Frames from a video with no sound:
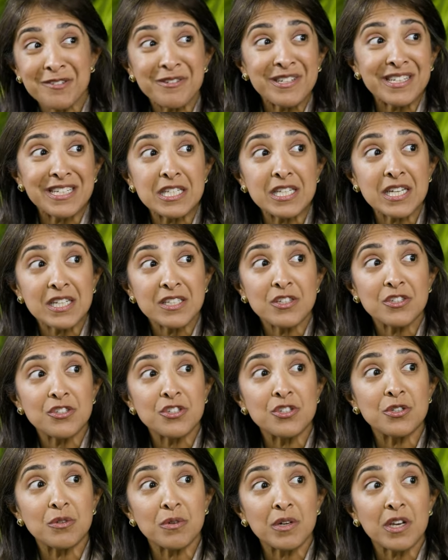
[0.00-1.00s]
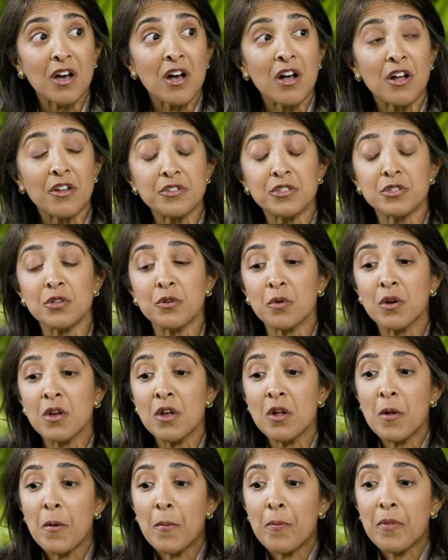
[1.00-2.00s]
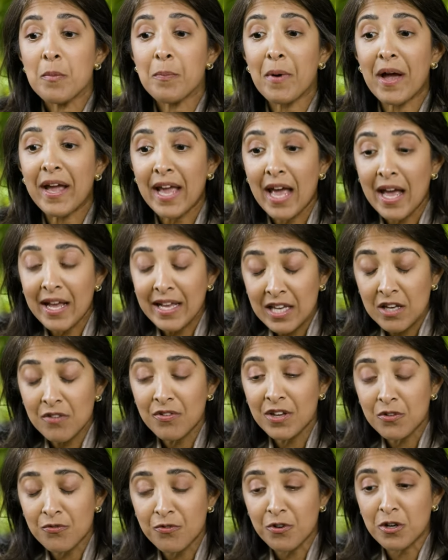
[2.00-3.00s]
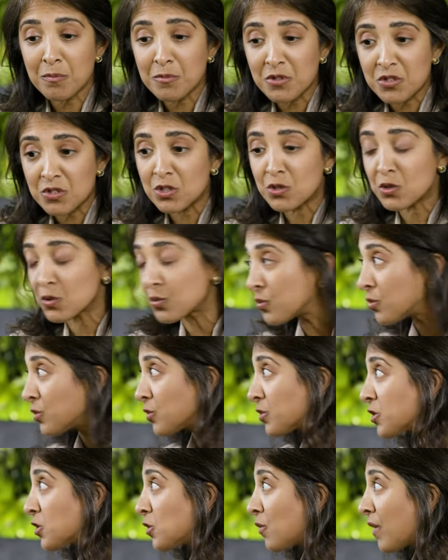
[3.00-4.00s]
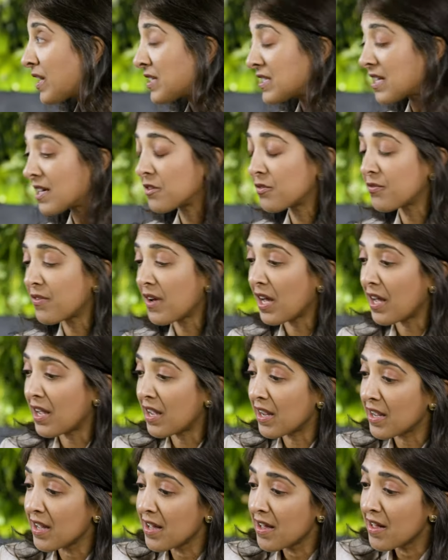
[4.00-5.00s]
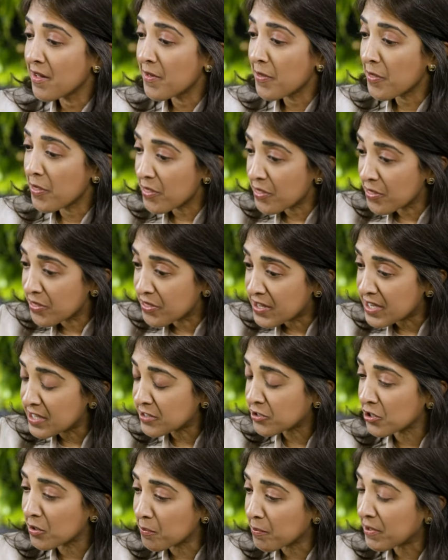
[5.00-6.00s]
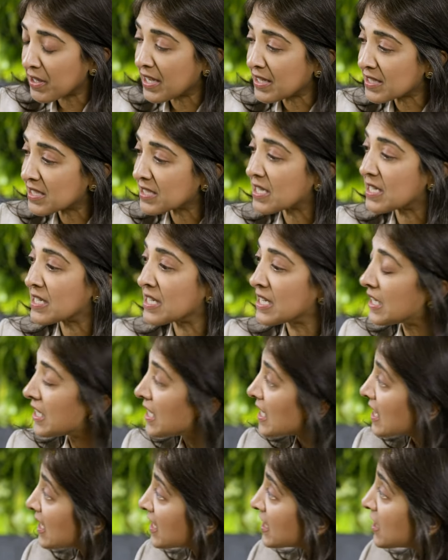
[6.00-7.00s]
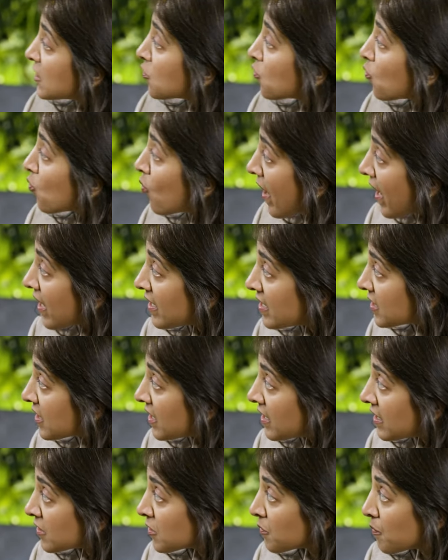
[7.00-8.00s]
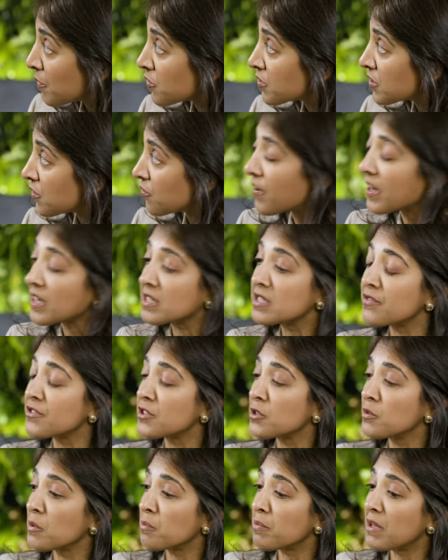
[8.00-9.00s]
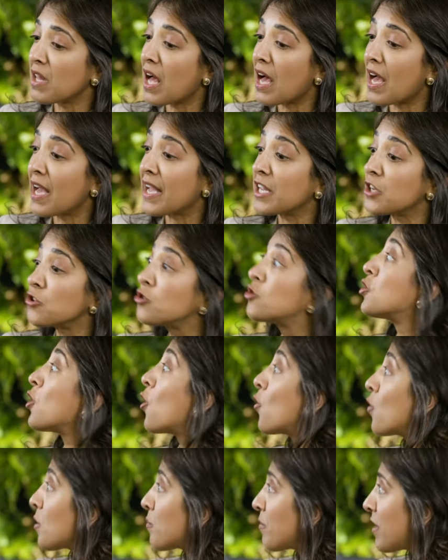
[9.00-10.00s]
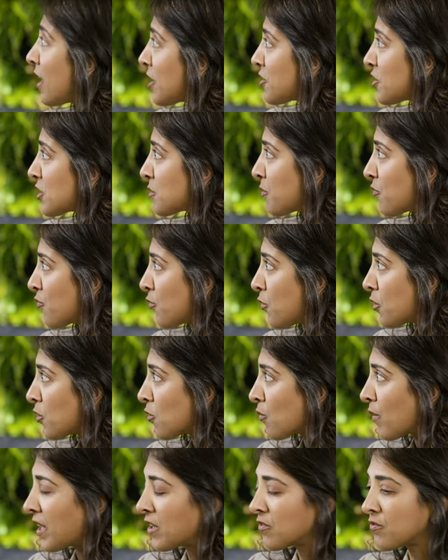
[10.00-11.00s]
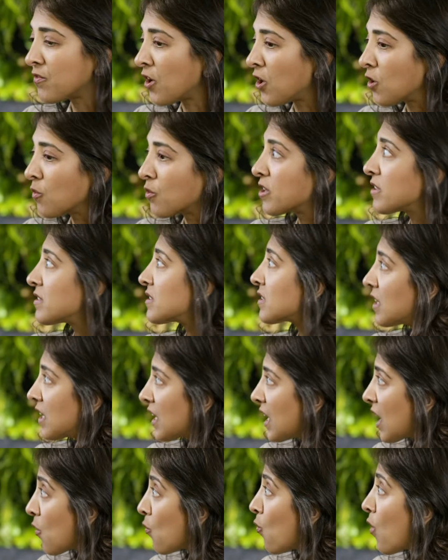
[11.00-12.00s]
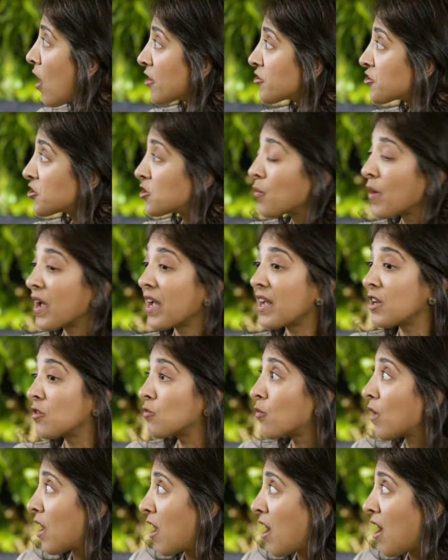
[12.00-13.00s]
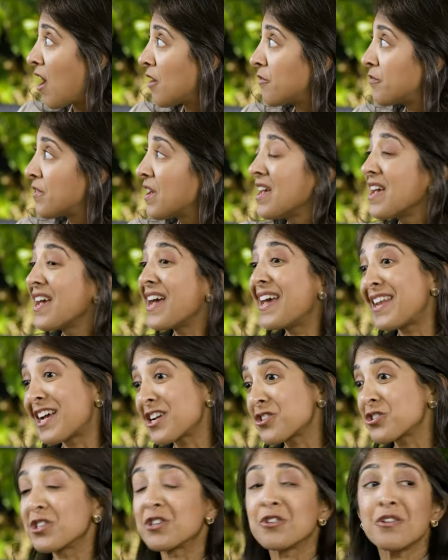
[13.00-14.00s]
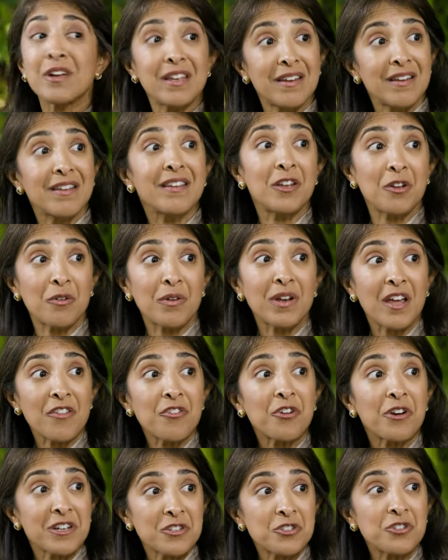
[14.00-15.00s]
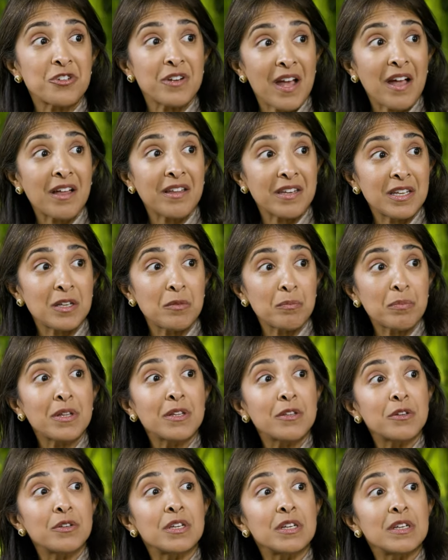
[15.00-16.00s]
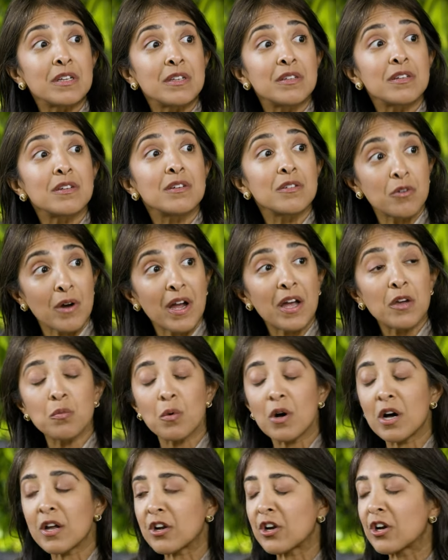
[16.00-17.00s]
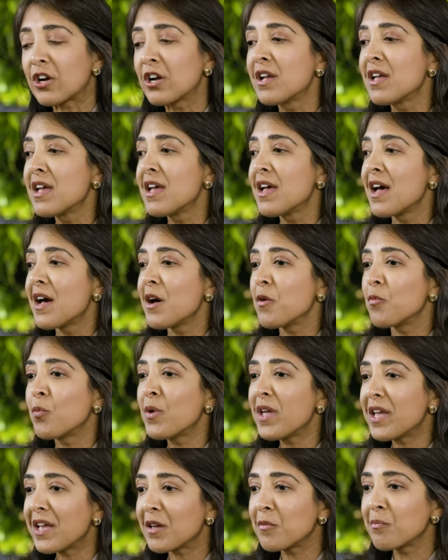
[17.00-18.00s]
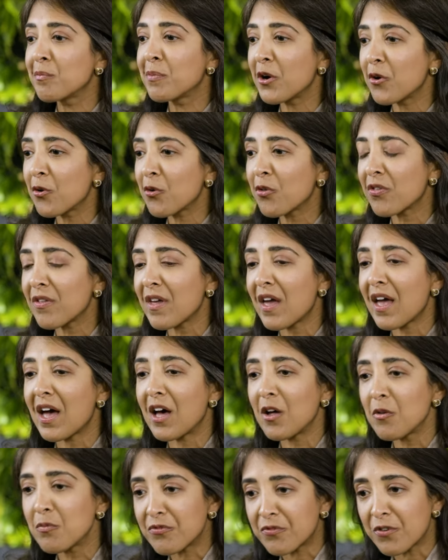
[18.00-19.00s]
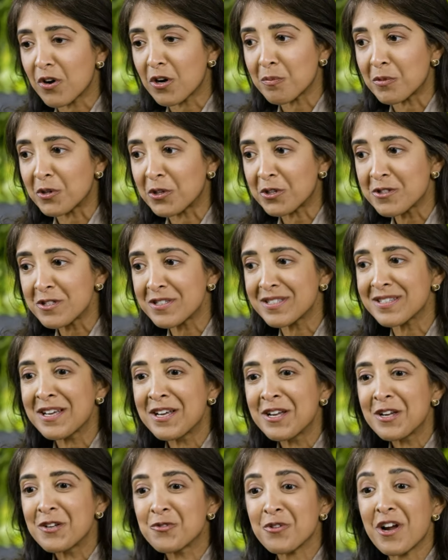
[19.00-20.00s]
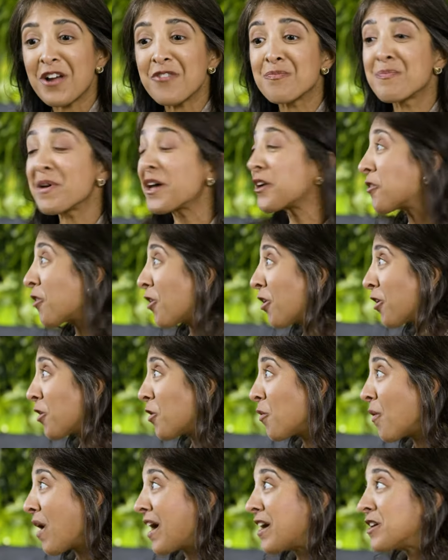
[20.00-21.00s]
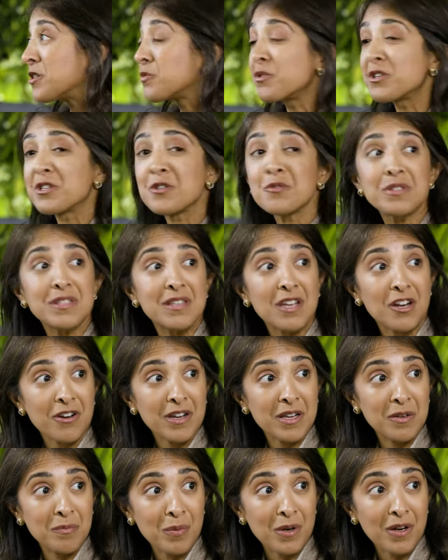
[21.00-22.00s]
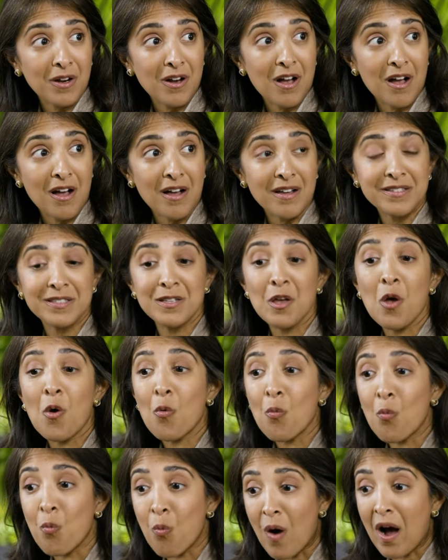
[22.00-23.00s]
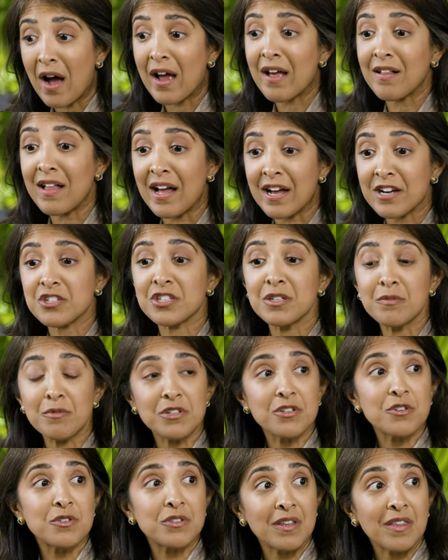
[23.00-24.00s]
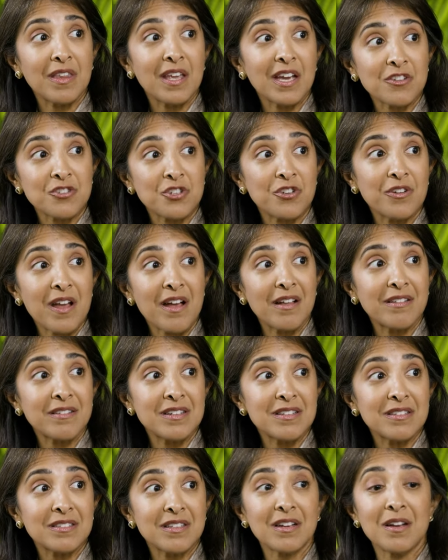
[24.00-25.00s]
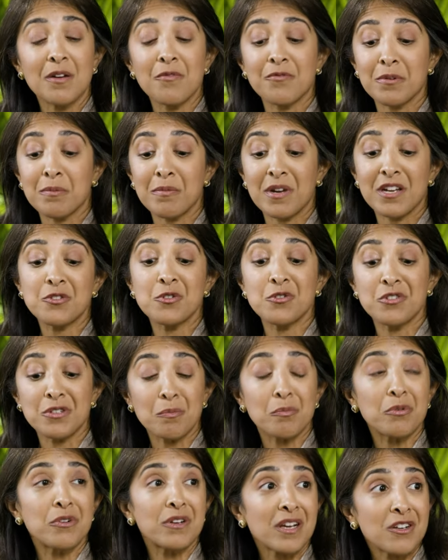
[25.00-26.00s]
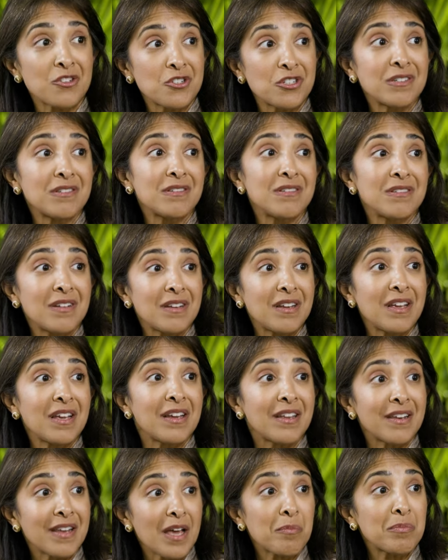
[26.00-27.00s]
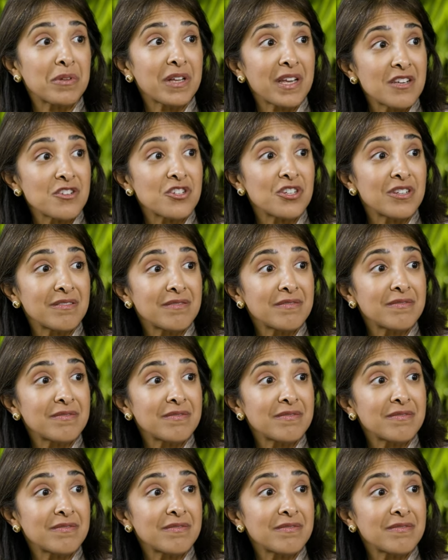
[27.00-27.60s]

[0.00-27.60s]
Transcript: so we continue to do it all. So by giving farmers the tools to identify these are the plants that need it. This is when it is most effective to apply. Don't apply just before a rainfall where it's going to get washed away and run off and actually create, you know, another externality and polluted groundwater. We can both help farmers drive better ROIs, reduce their input costs, while actually reducing the externalities that come from nitrogen production and application.